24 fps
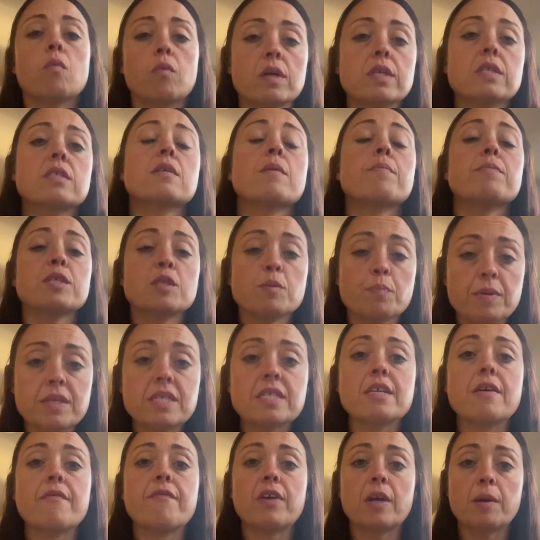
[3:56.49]
with some
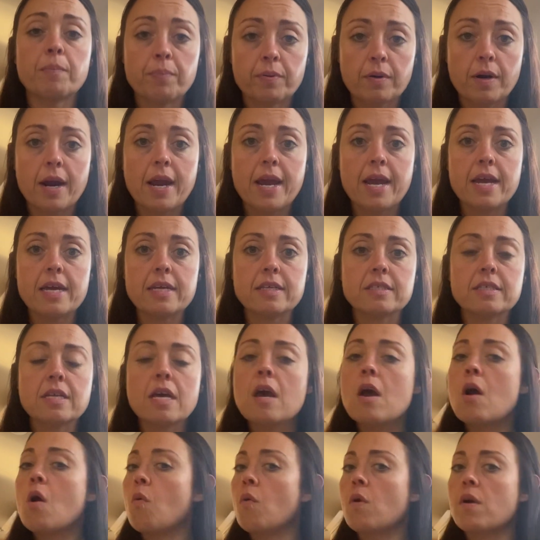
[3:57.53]
specific praise.
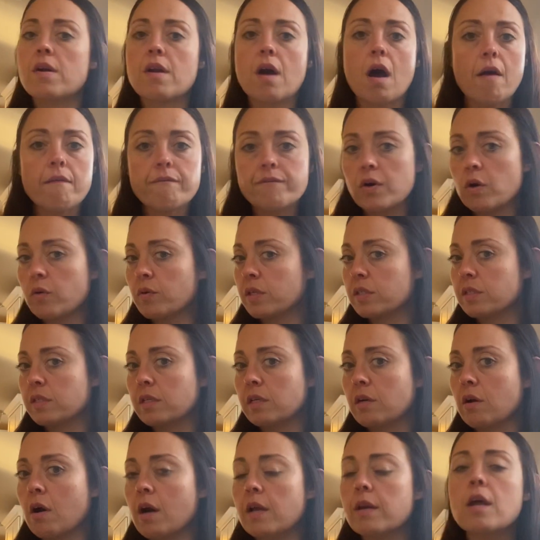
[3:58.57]
We're not
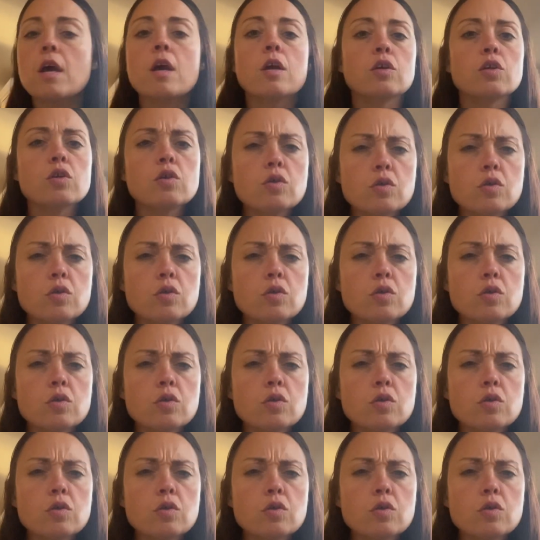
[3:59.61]
focusing on, you